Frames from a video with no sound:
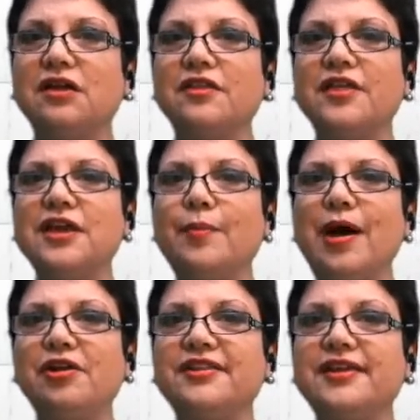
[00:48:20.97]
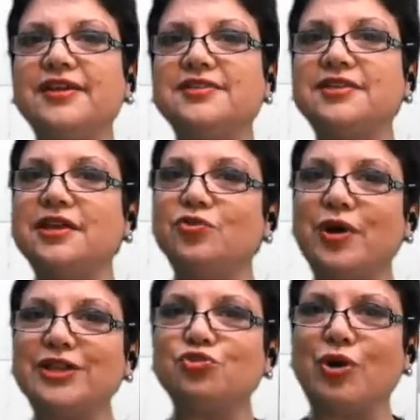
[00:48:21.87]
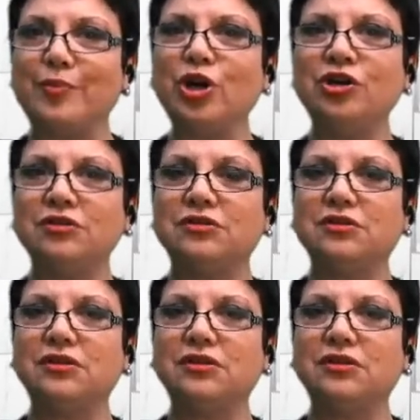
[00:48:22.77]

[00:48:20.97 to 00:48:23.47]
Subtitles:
Think about it. Is it a right grammar?